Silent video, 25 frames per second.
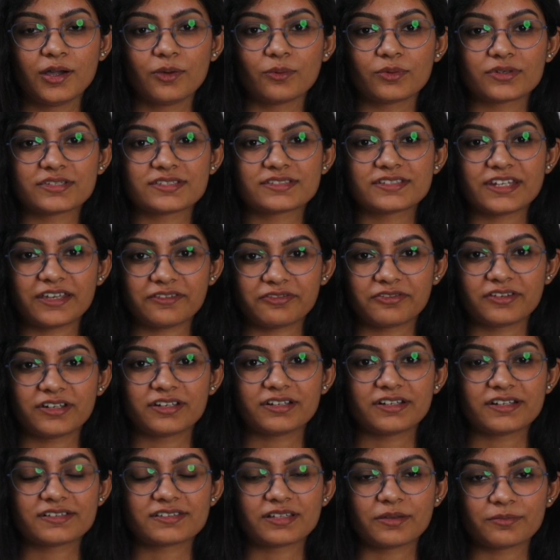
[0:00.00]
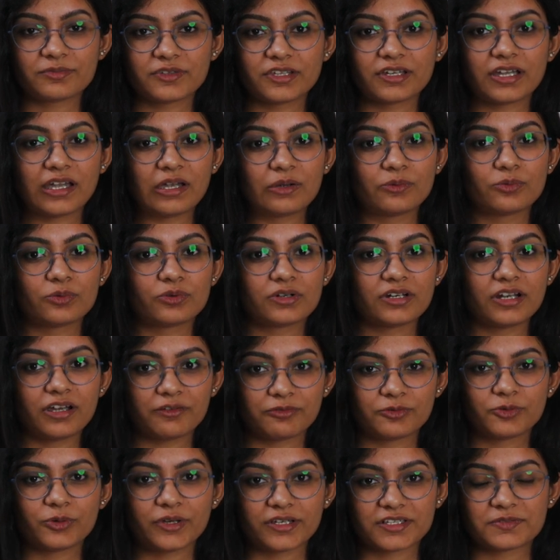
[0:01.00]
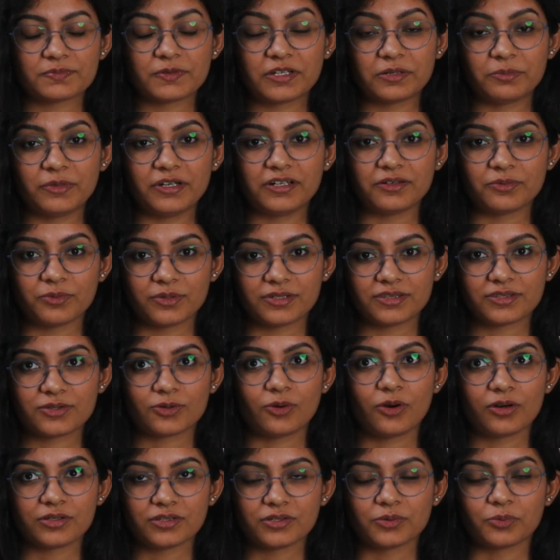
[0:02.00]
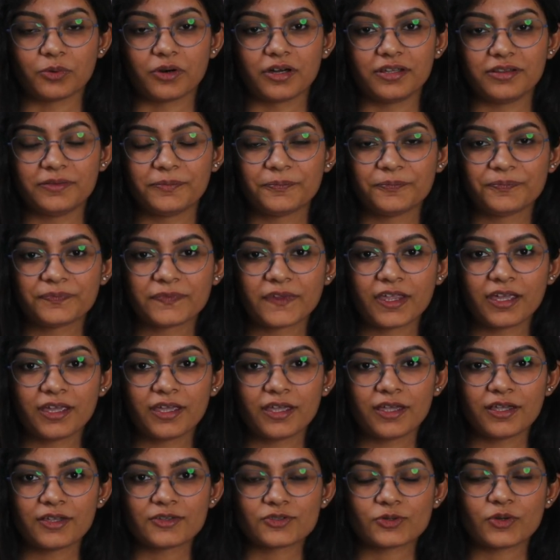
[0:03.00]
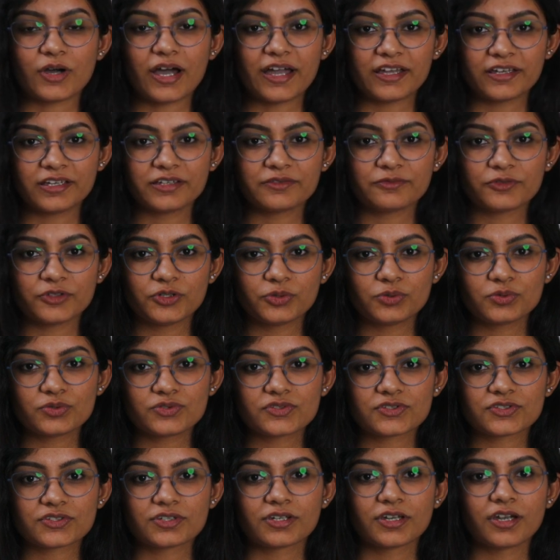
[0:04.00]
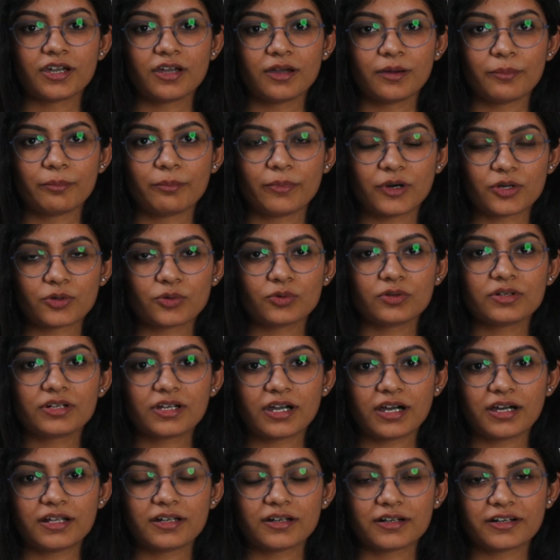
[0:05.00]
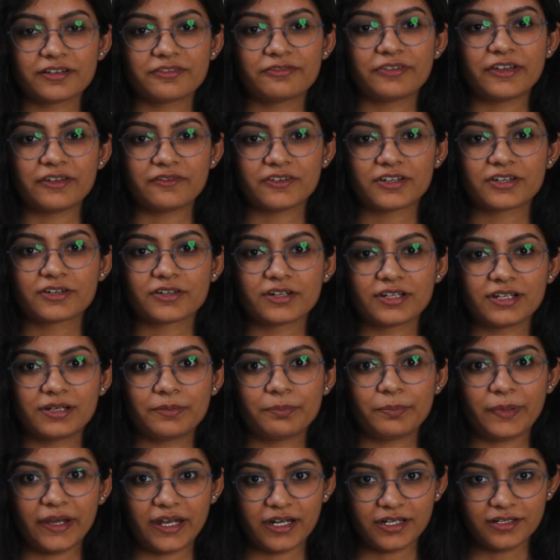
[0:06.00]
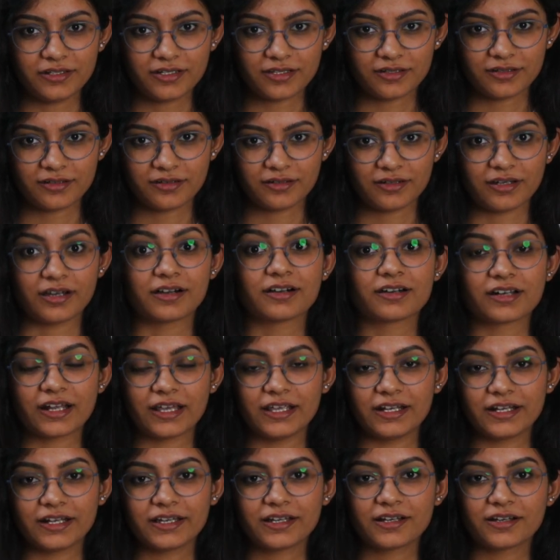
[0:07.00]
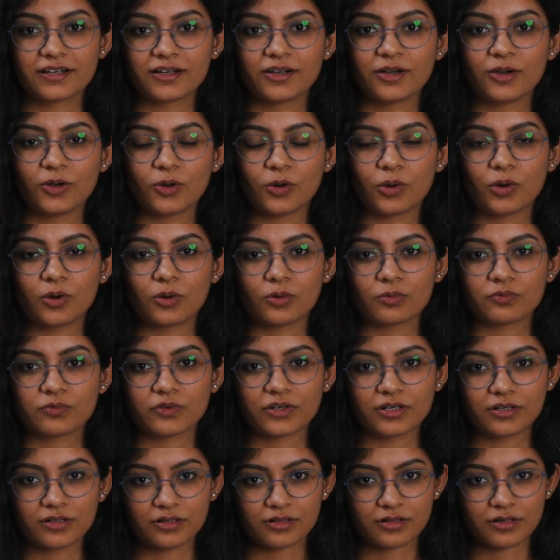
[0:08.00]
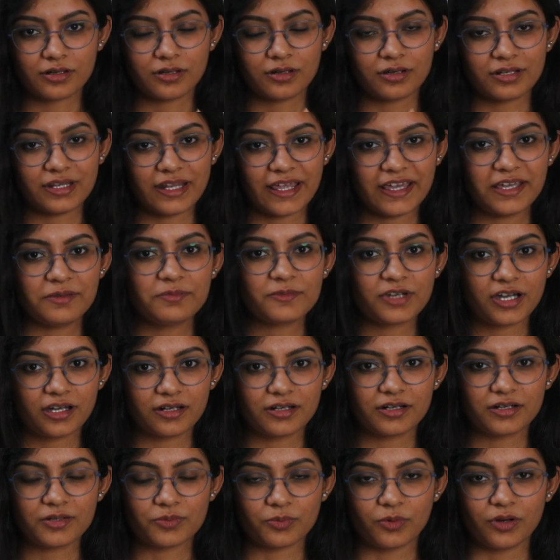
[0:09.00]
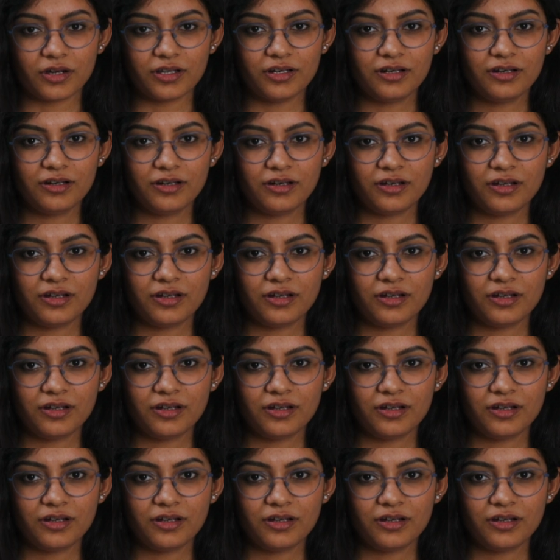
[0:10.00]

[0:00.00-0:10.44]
was definitely something I would love to experiment with on the wall. So I have used maroon colored Fevicryl paint, acrylic, over a lime colored wall,